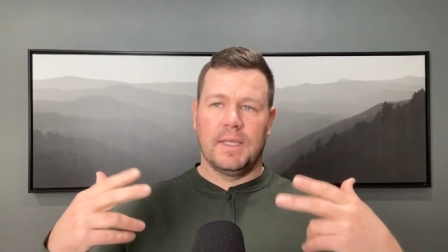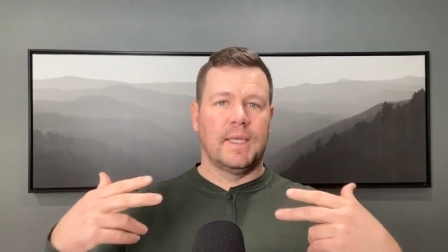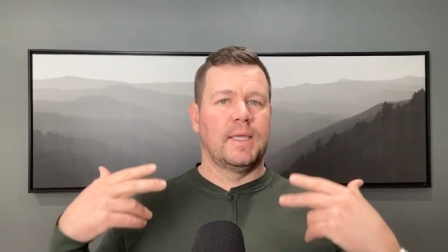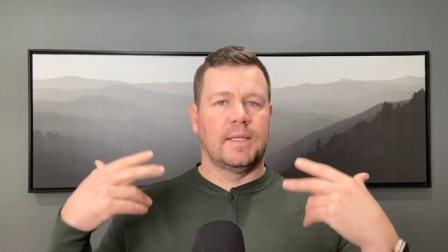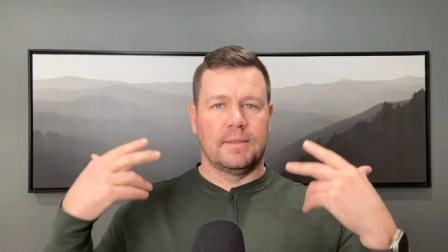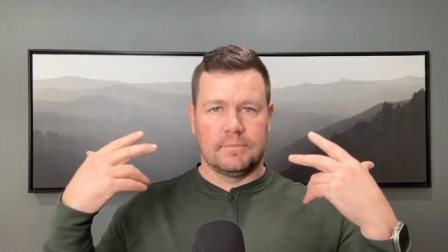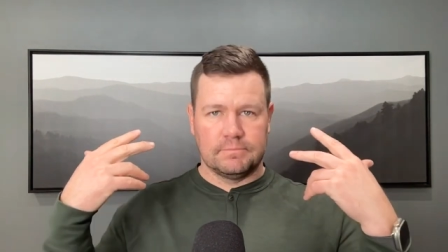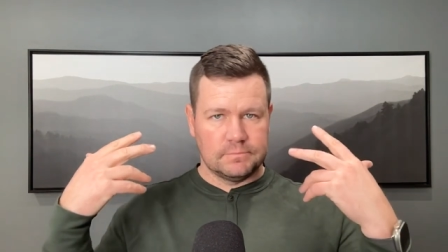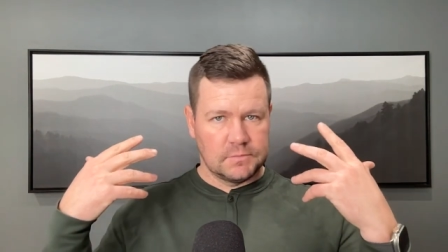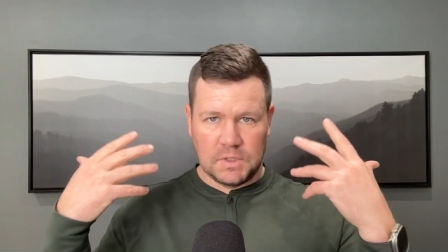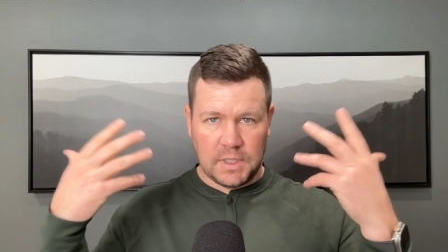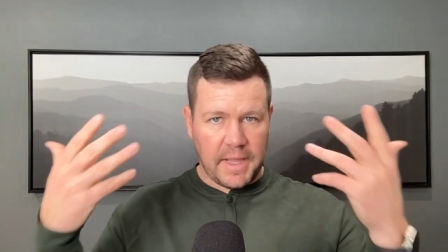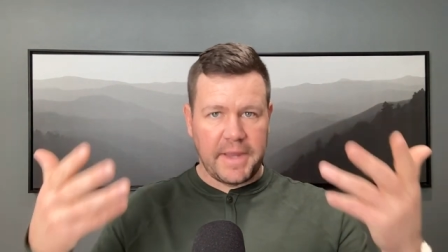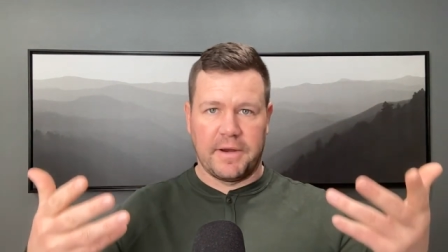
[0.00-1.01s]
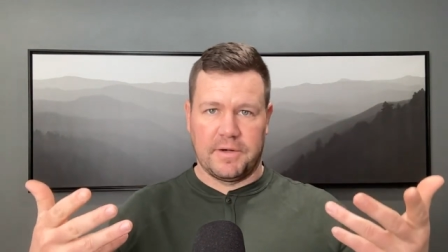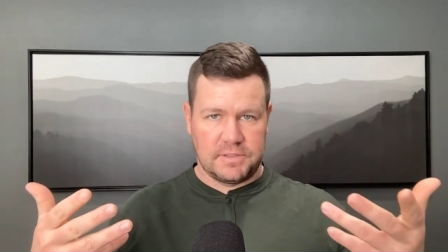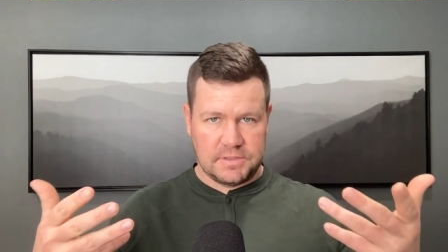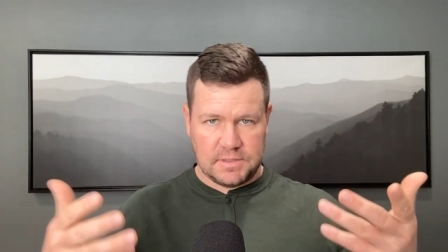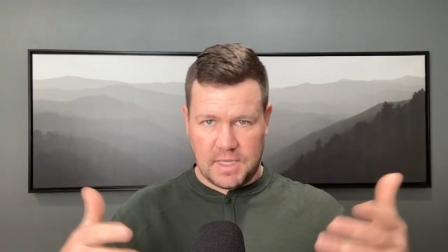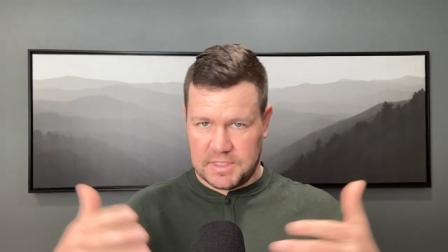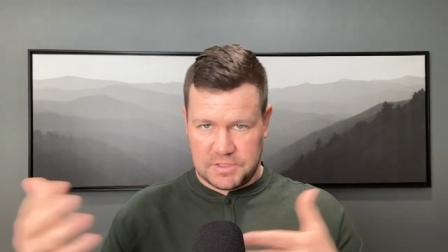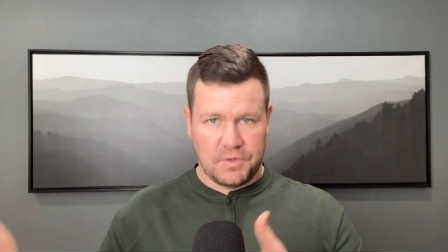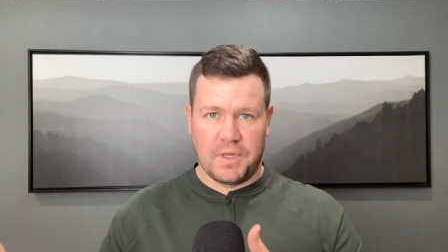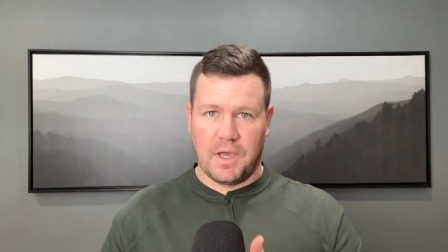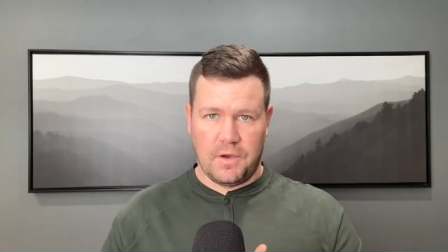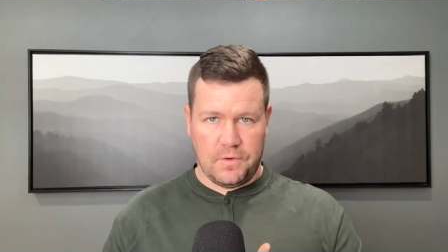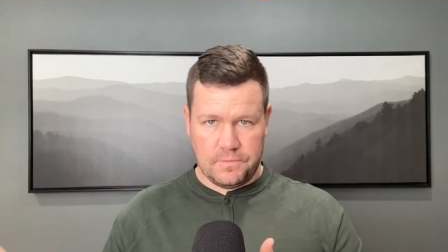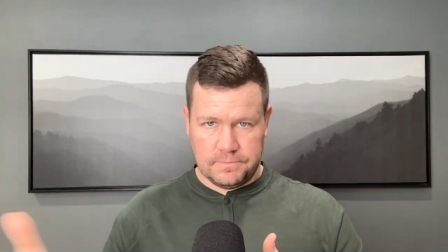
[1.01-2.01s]
in layers as you
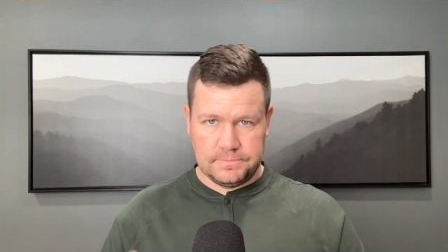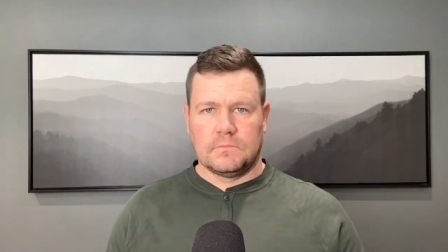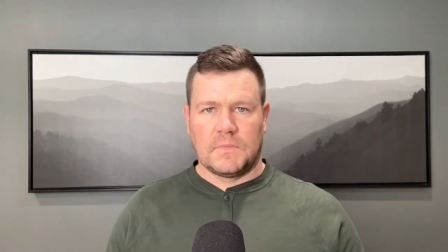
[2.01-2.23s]
go.